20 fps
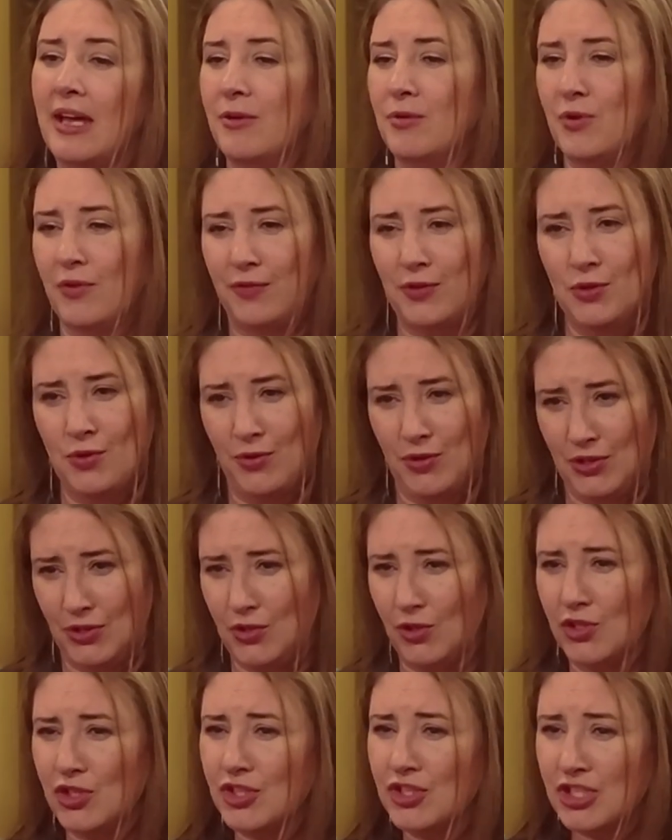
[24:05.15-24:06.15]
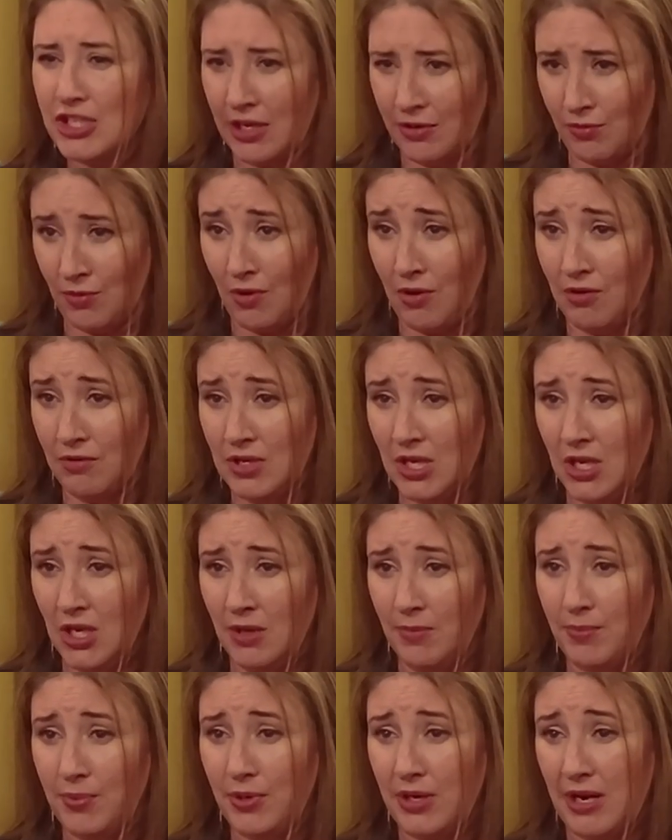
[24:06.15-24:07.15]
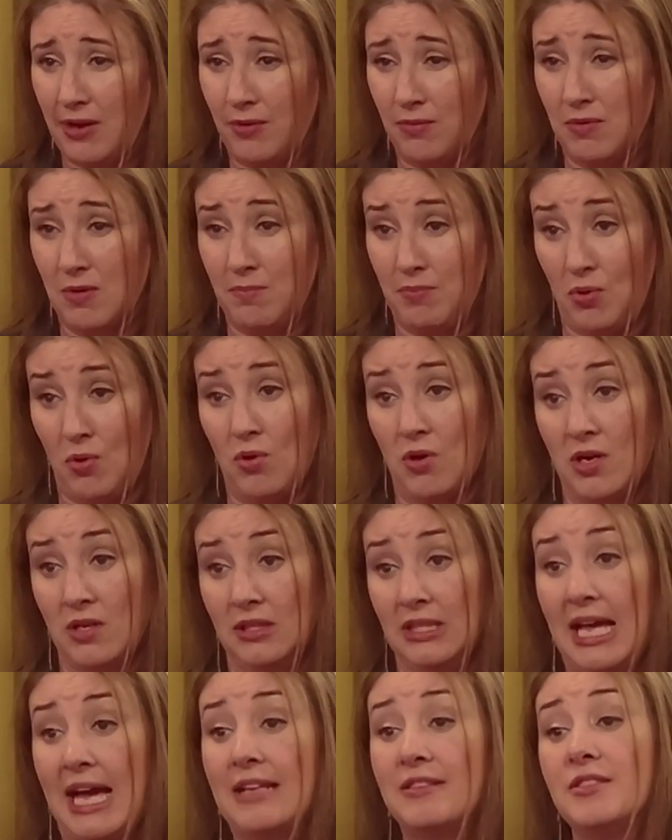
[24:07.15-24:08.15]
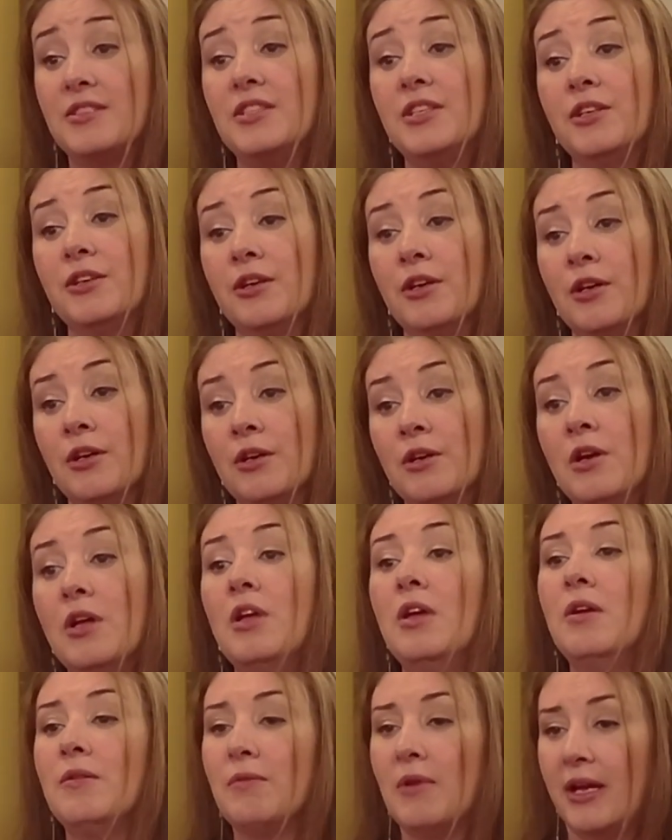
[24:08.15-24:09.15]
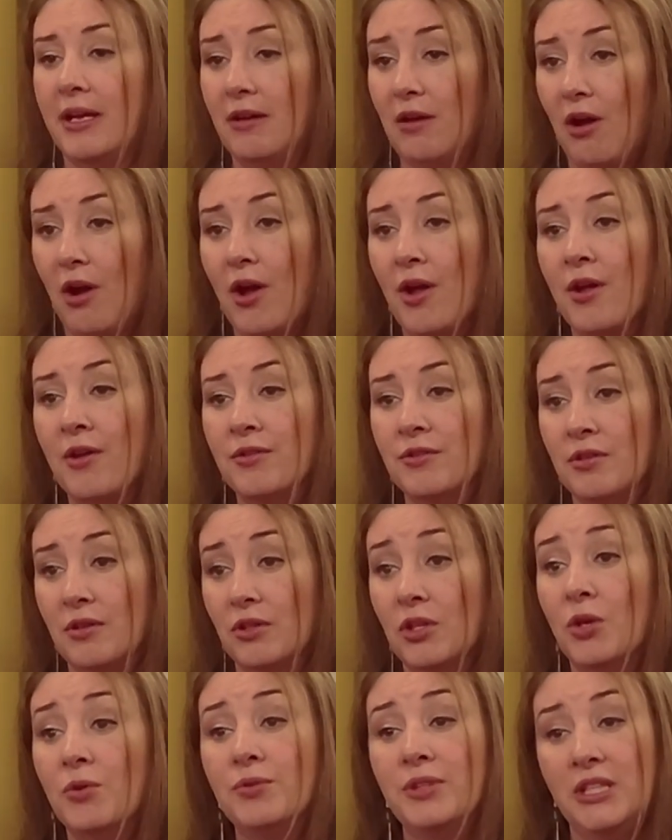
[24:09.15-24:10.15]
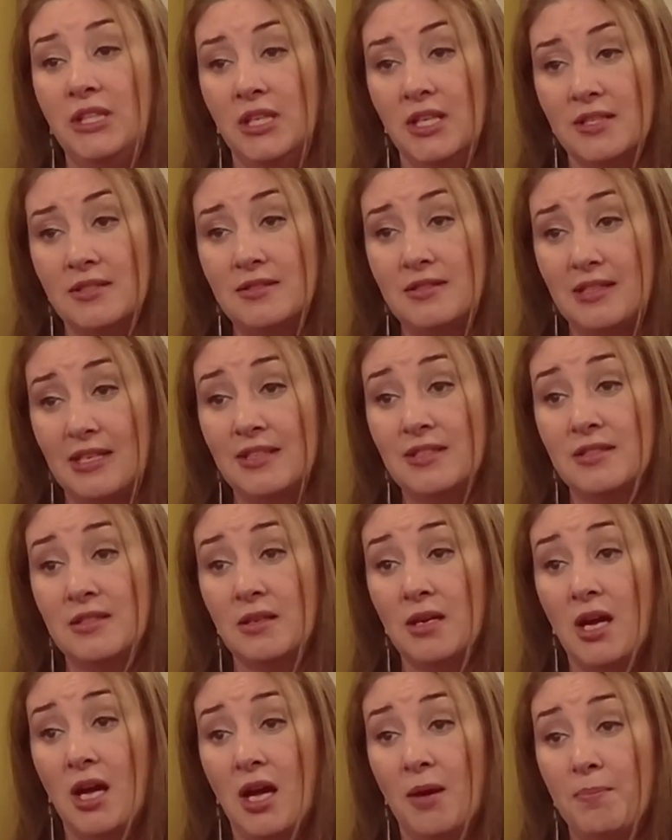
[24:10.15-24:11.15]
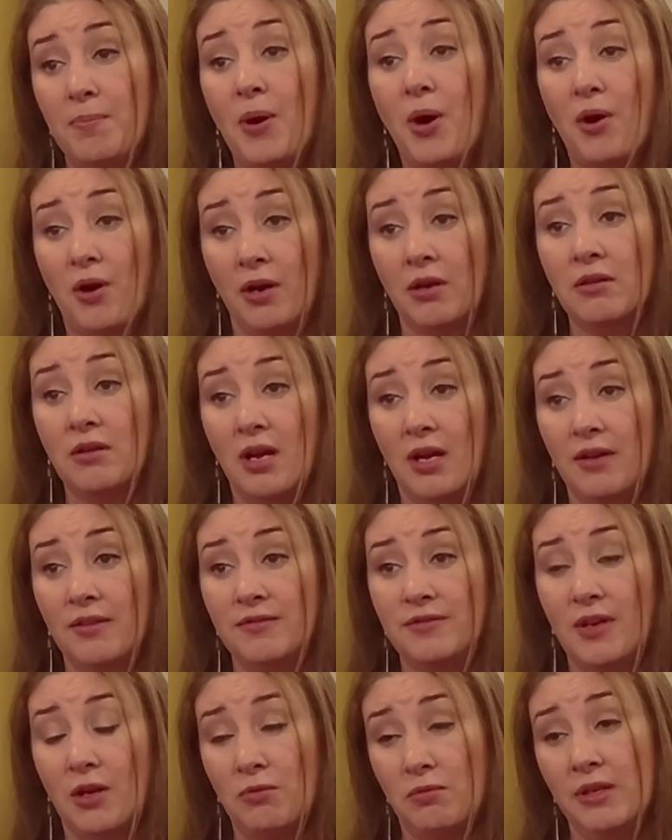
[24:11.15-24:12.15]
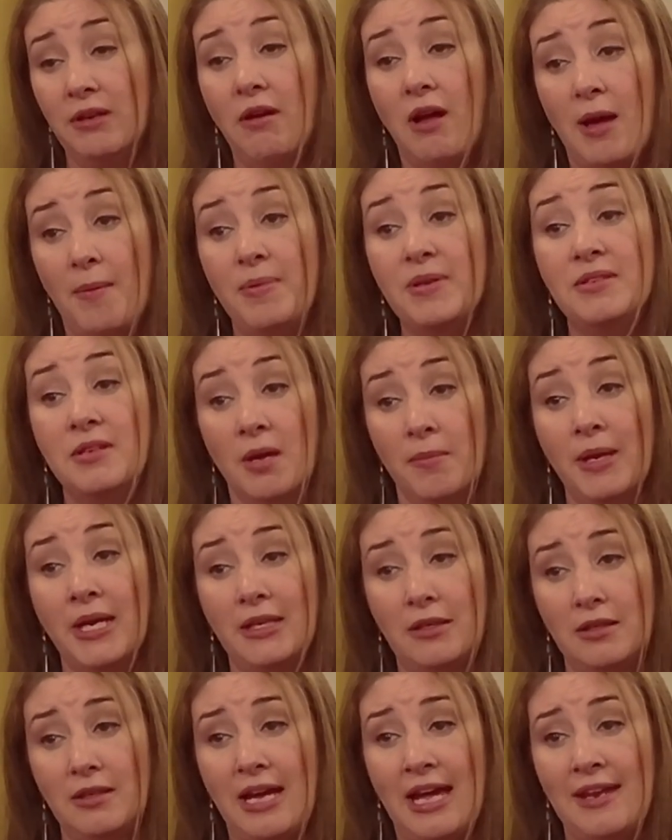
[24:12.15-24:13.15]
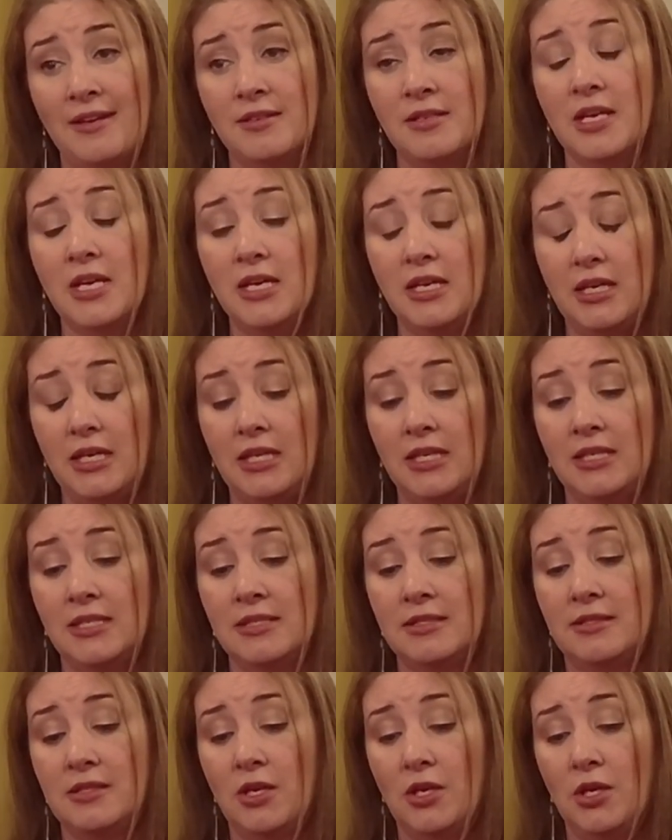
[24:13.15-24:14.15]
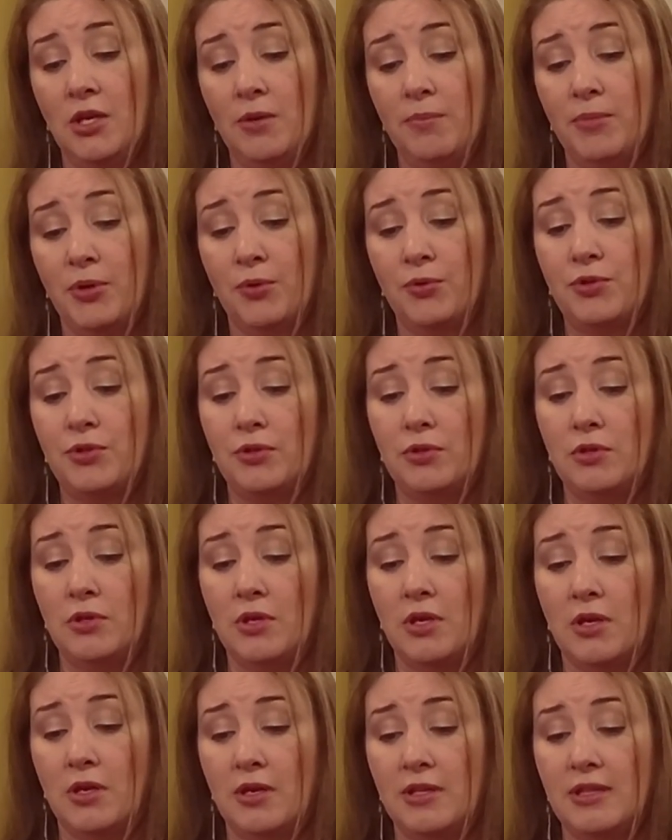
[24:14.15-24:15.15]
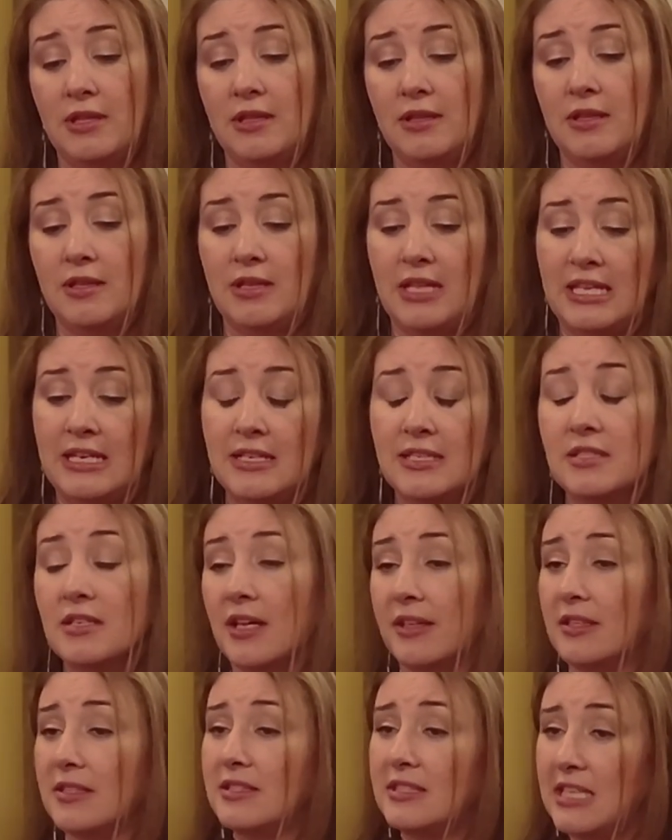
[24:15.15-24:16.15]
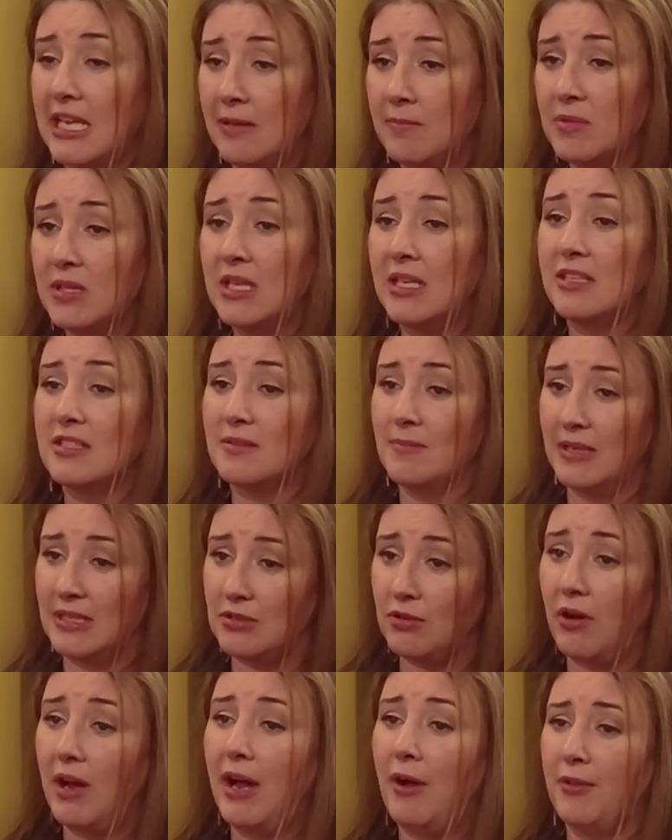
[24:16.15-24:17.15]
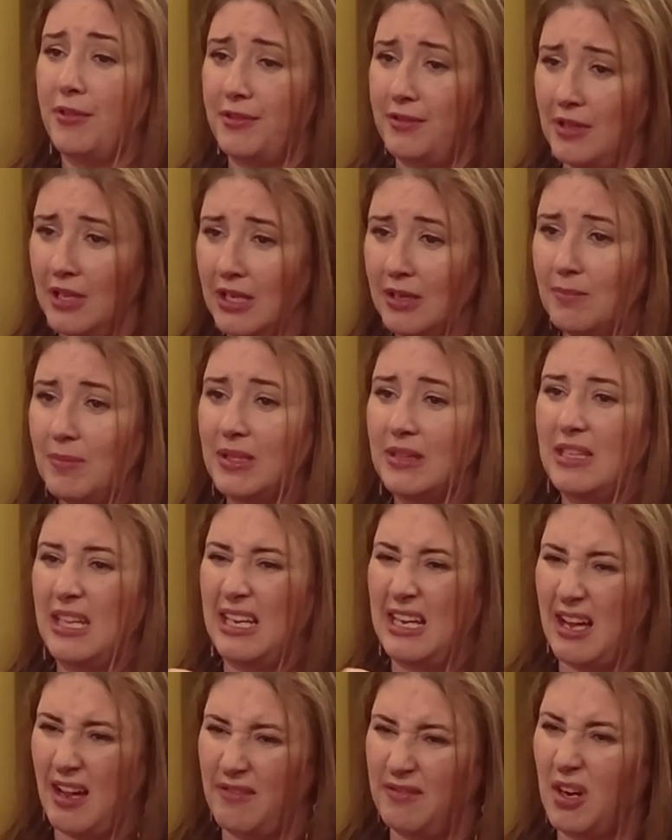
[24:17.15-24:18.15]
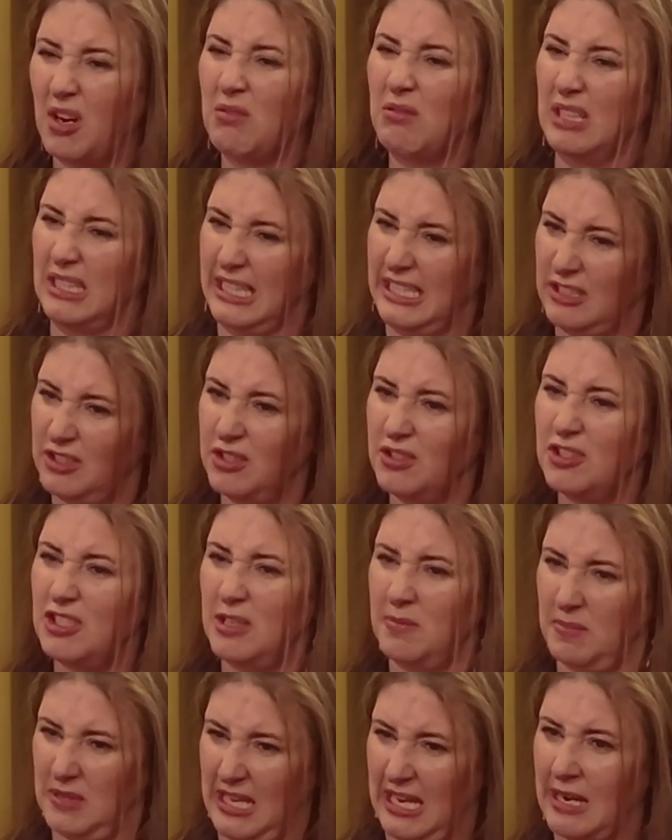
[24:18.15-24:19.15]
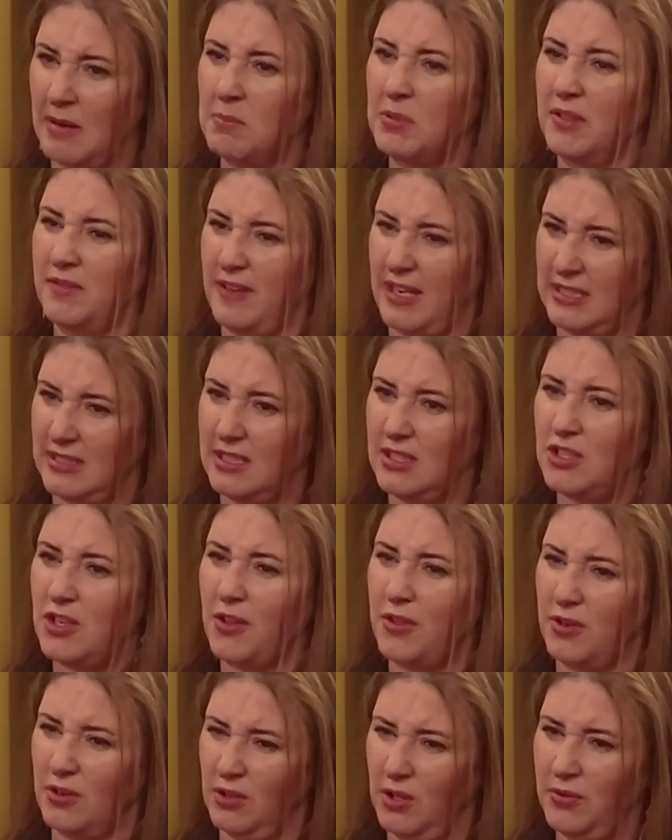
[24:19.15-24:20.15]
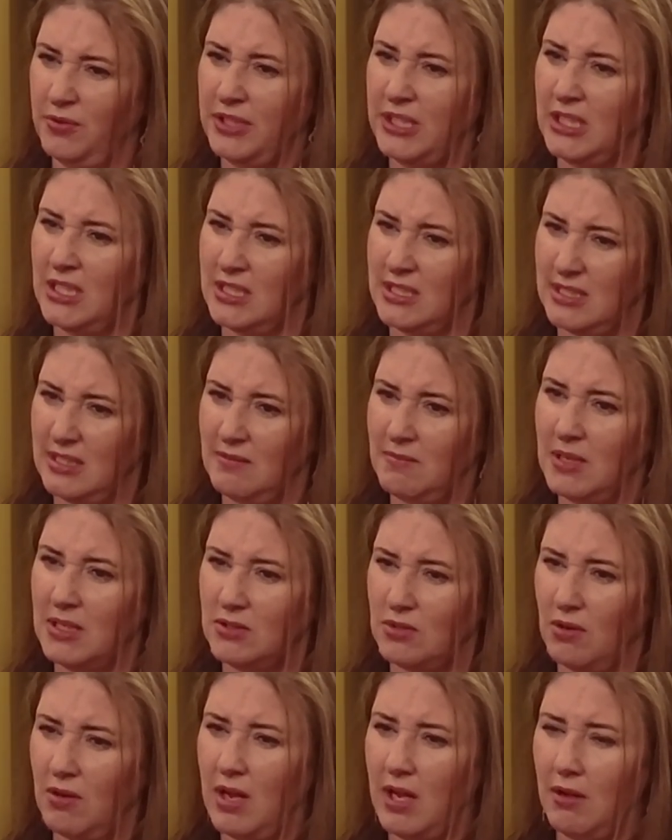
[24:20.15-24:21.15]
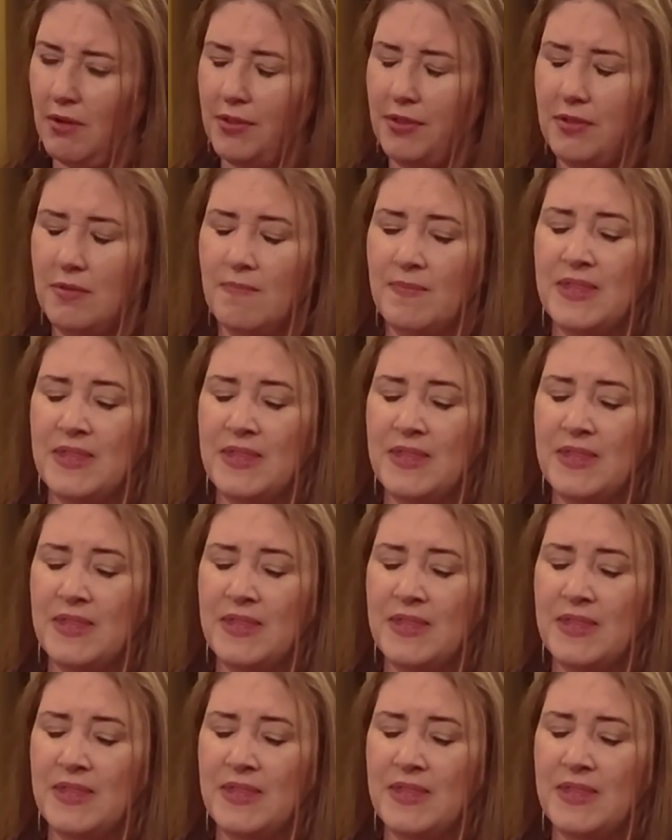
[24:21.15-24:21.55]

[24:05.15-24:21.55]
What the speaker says: I don't know if you know, the Surgeon General put out a report last year, right, on loneliness as a part of a real epidemic. And it is both, it is not the same thing as mental health, but they have a relationship that amplifies each other, loneliness and mental health.